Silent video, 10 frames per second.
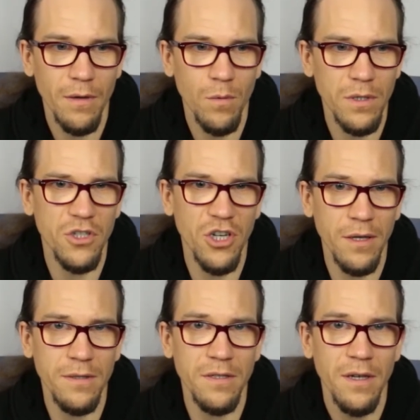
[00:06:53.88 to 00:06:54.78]
was
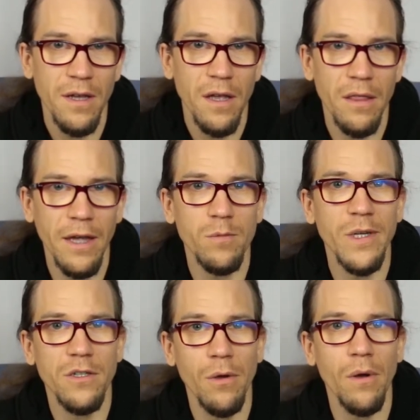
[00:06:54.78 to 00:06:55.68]
just that
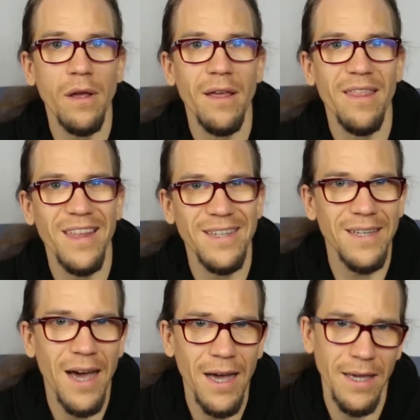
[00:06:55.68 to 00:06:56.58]
we took the
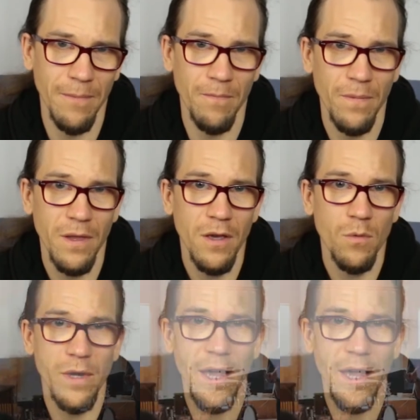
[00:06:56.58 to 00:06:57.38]
time. We